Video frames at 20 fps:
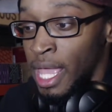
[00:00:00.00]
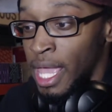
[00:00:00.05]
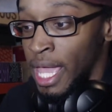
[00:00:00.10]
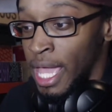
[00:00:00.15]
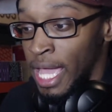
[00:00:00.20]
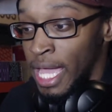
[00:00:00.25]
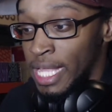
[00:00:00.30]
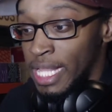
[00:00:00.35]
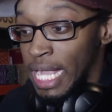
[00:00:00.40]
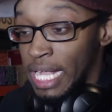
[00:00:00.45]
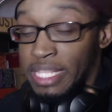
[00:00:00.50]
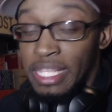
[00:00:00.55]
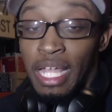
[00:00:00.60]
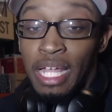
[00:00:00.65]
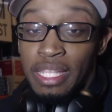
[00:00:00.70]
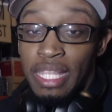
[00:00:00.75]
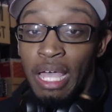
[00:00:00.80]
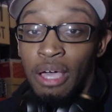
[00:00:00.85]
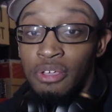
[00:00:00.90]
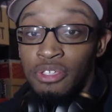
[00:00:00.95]
And I
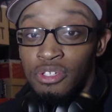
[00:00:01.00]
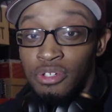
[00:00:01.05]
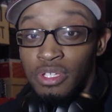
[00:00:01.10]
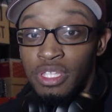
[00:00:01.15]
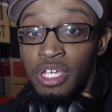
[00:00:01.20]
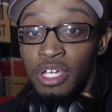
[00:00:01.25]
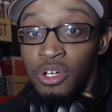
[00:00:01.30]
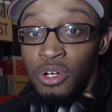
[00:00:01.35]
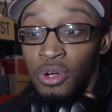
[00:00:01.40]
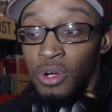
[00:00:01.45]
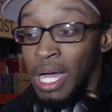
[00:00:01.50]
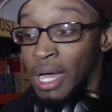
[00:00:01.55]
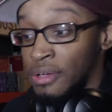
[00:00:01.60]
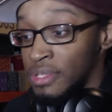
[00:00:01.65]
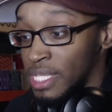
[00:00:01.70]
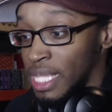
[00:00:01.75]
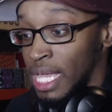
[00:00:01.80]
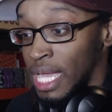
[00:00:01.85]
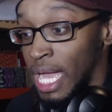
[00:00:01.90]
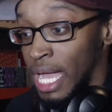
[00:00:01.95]
thought that was really cool. I
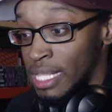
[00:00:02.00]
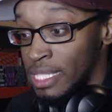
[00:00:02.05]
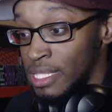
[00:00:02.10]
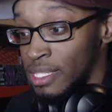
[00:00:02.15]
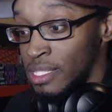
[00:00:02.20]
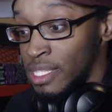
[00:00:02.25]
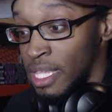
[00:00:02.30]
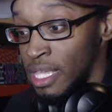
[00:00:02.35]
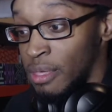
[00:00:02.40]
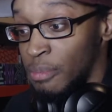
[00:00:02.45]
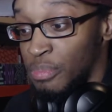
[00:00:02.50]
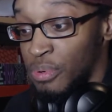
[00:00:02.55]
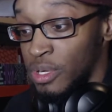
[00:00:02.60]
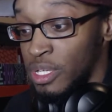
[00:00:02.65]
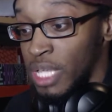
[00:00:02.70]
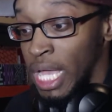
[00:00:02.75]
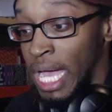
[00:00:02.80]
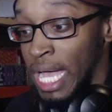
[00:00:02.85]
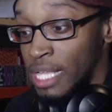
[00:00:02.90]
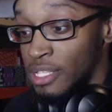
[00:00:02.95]
was like,
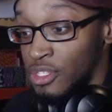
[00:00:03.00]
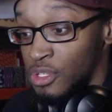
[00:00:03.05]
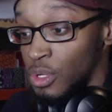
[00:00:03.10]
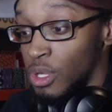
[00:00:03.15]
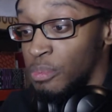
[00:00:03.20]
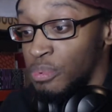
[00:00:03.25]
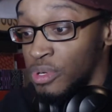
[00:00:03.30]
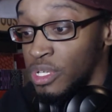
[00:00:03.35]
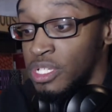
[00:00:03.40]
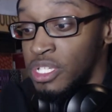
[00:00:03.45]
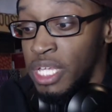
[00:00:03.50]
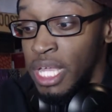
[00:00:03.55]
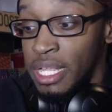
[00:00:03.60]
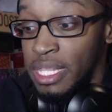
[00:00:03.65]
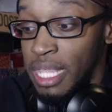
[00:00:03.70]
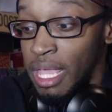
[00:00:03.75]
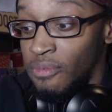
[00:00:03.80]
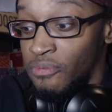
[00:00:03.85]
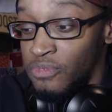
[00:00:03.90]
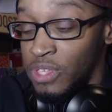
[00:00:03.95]
I do appreciate
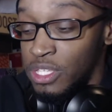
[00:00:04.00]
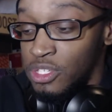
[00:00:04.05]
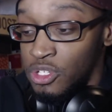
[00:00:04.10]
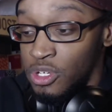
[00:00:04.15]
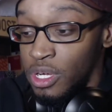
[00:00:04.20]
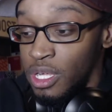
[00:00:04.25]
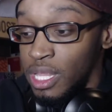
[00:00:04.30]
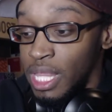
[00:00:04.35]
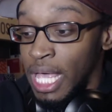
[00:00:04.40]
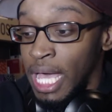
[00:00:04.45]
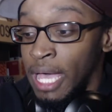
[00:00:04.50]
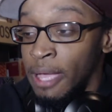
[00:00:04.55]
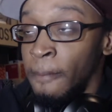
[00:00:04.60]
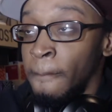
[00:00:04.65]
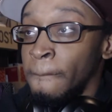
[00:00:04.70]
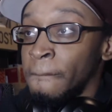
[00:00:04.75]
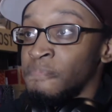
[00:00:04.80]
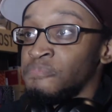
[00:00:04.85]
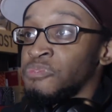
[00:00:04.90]
that feature a lot.